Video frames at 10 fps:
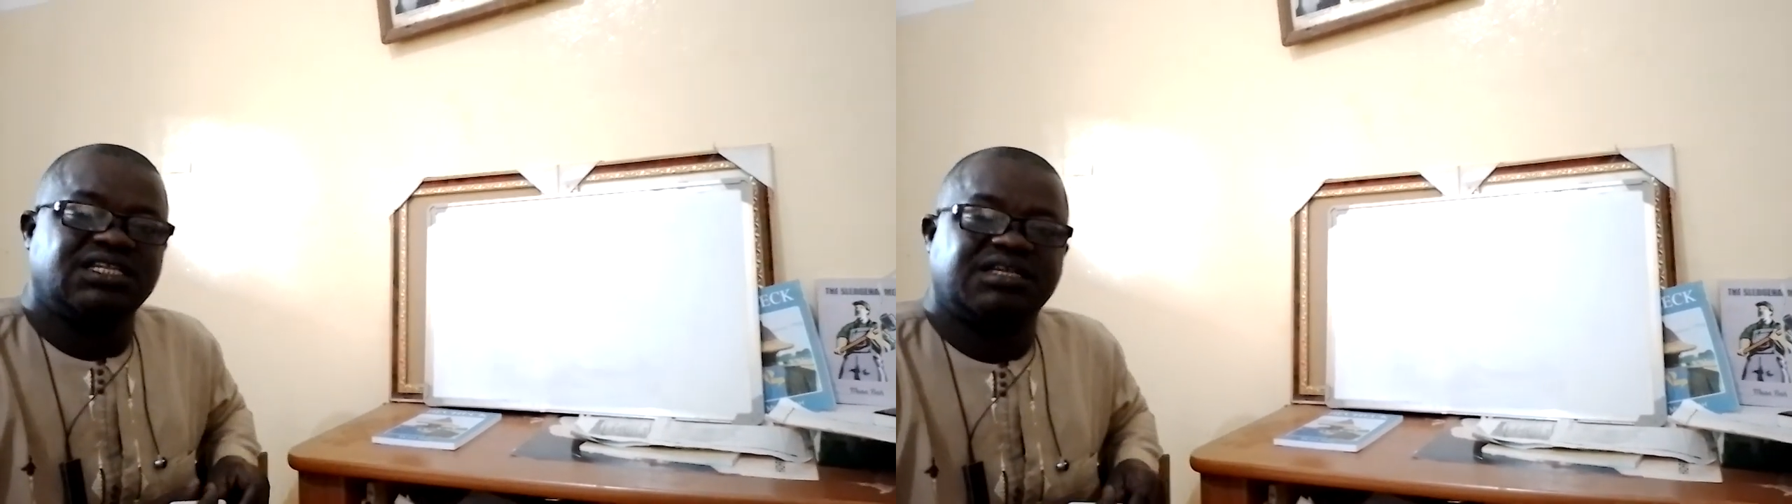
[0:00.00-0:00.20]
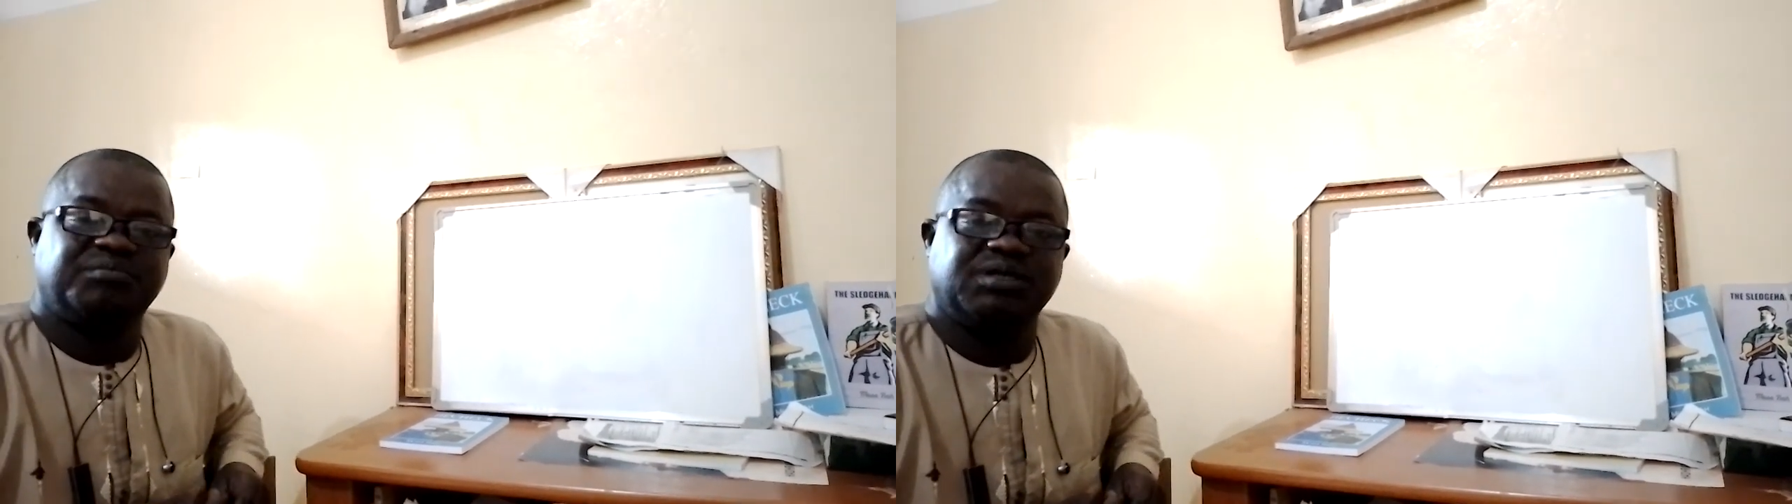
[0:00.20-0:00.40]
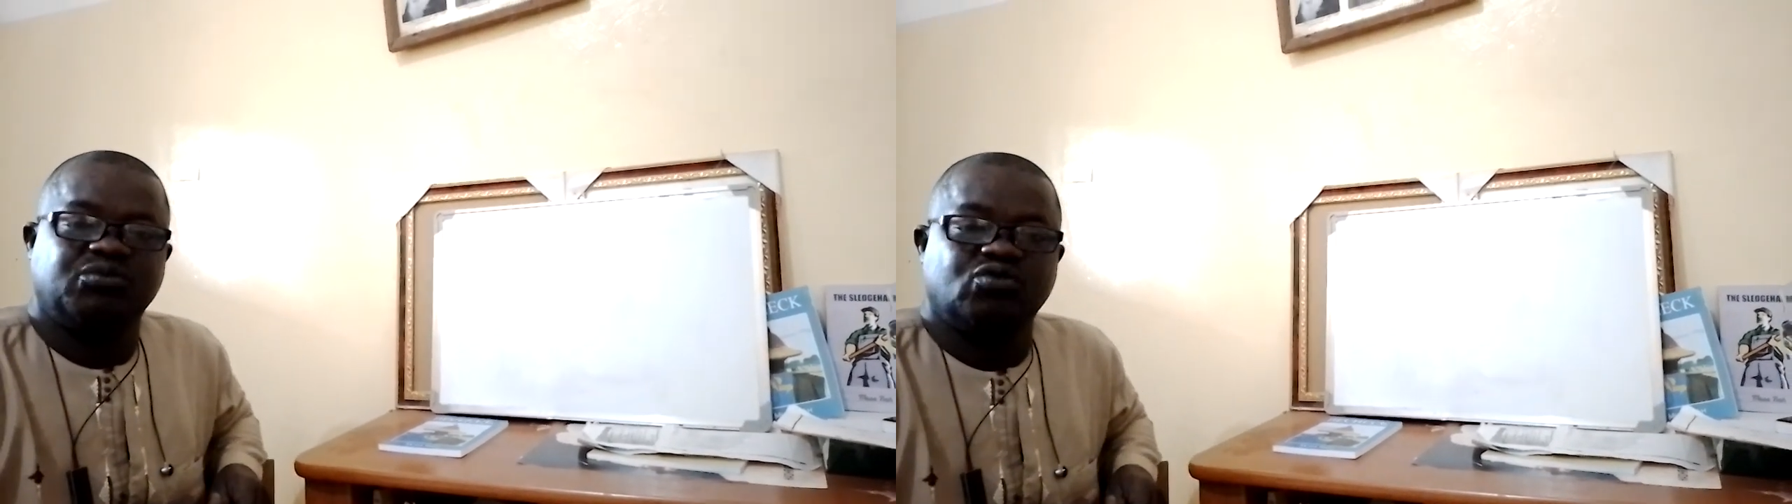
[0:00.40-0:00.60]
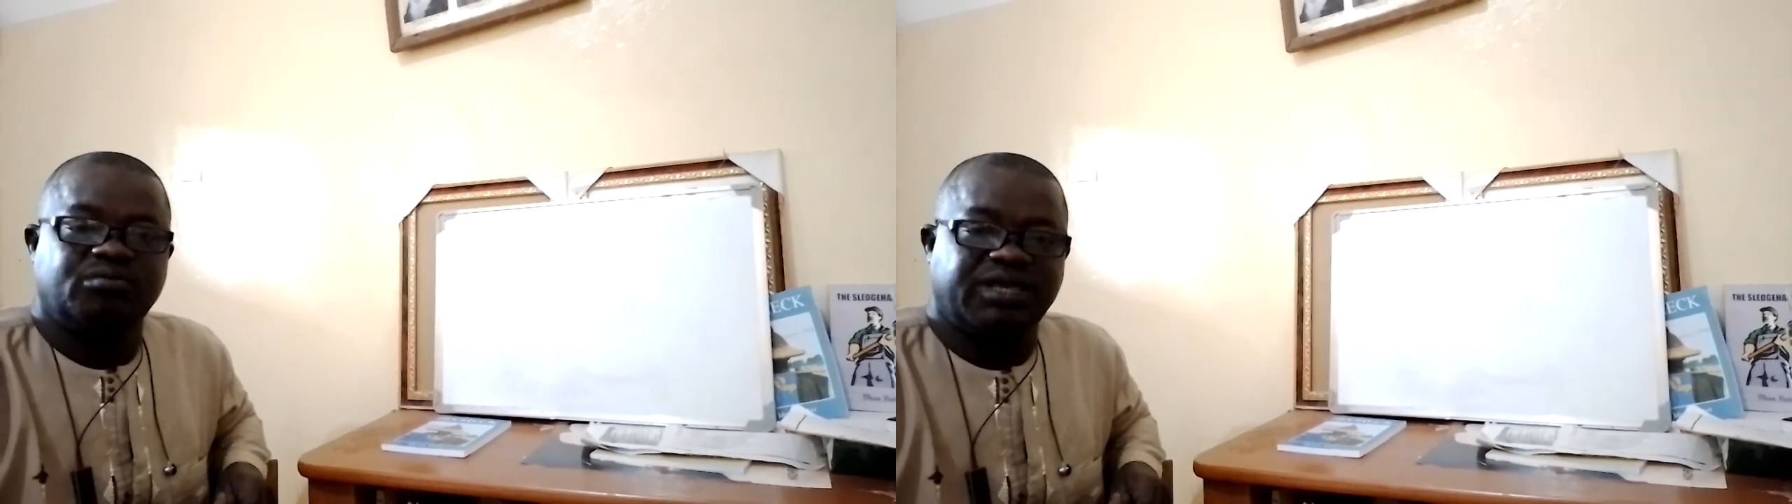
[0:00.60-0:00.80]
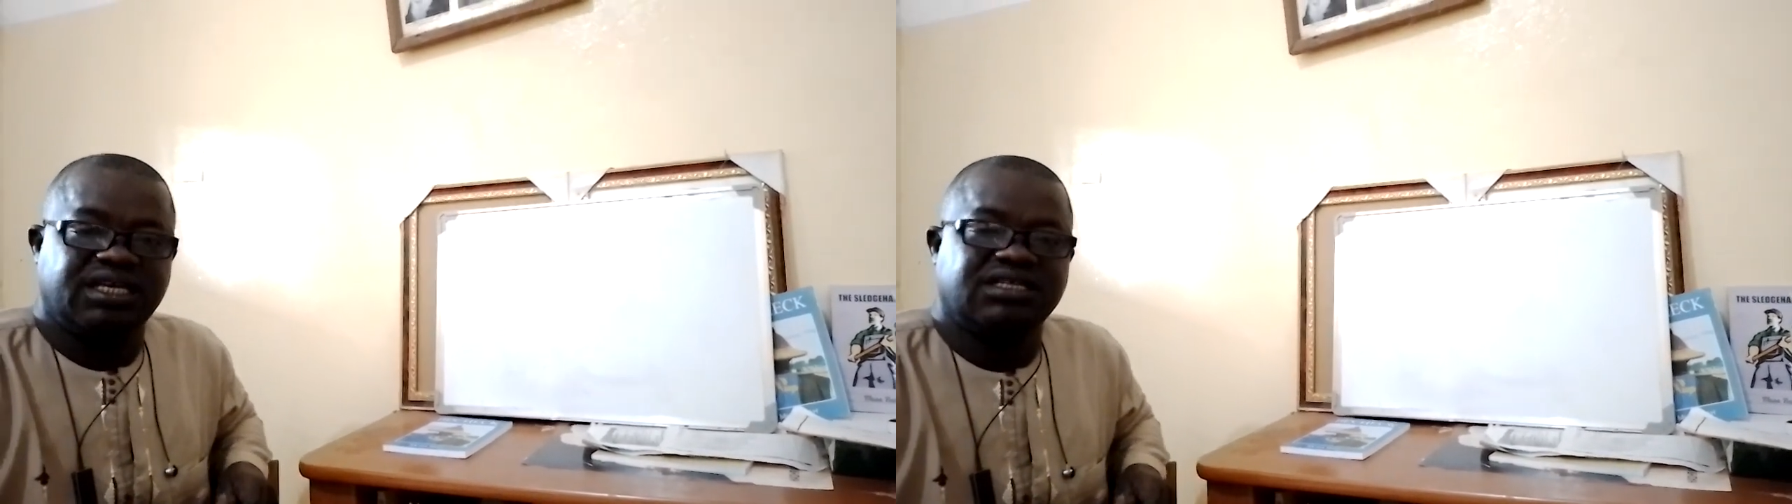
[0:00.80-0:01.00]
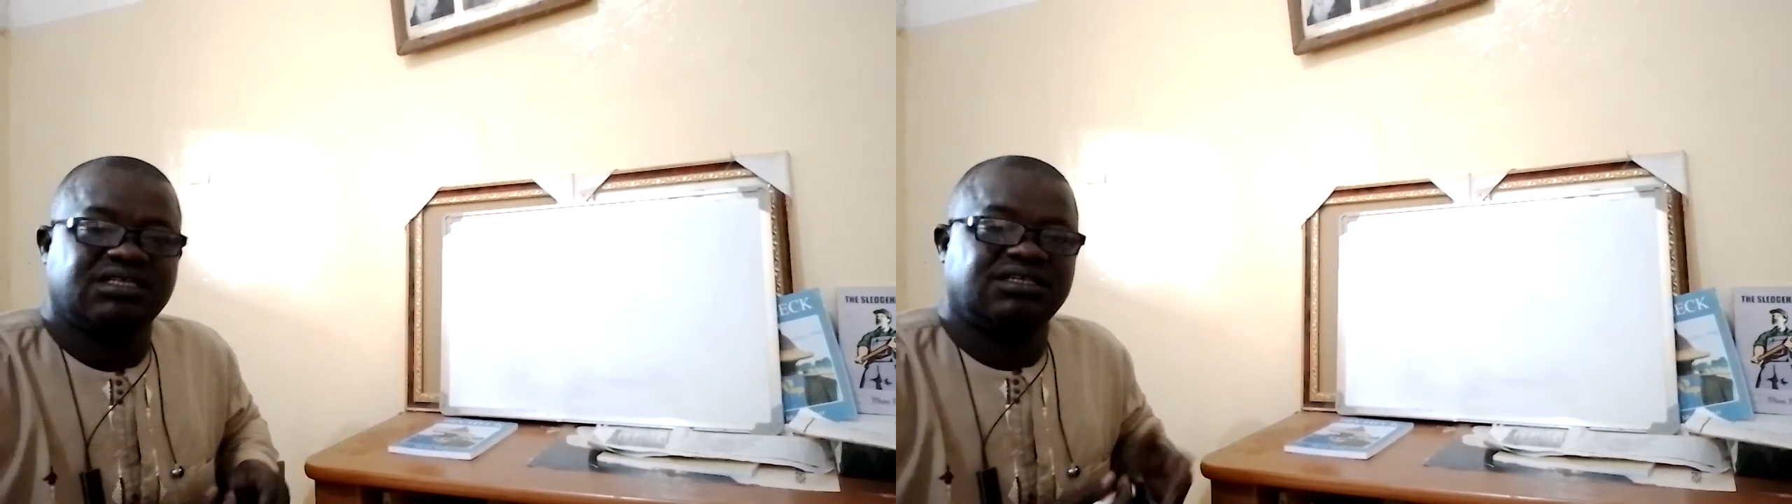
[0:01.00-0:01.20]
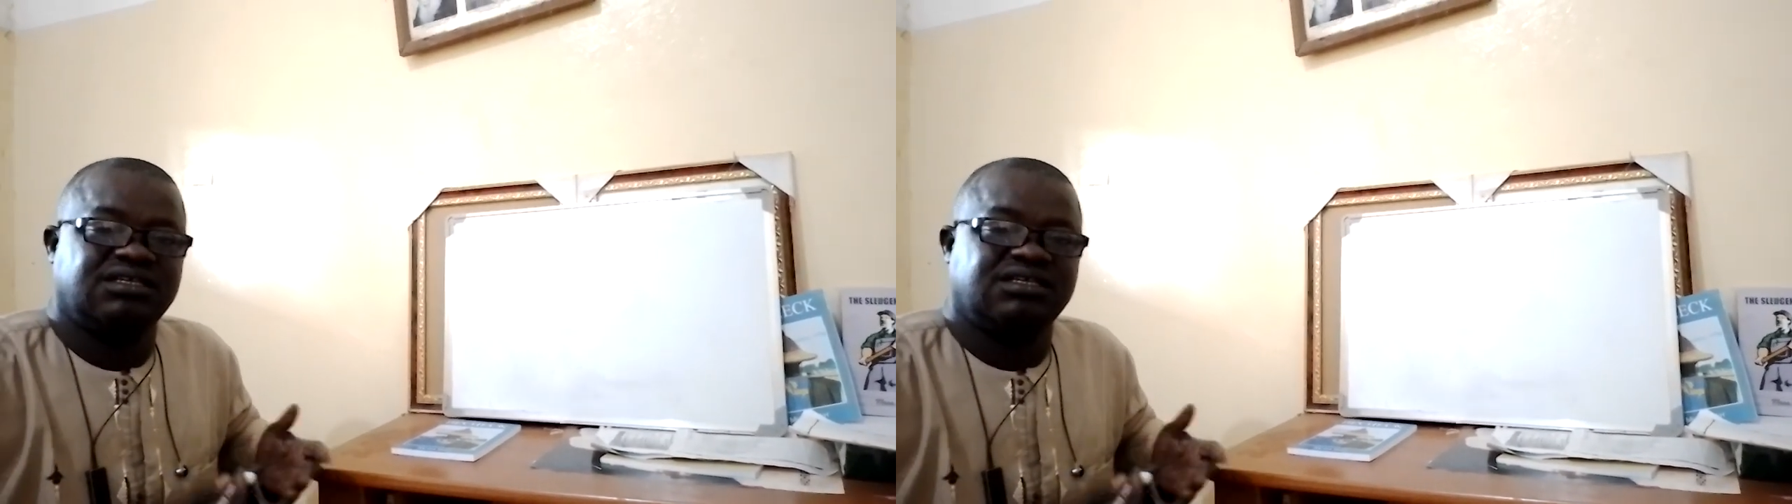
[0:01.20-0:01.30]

that people make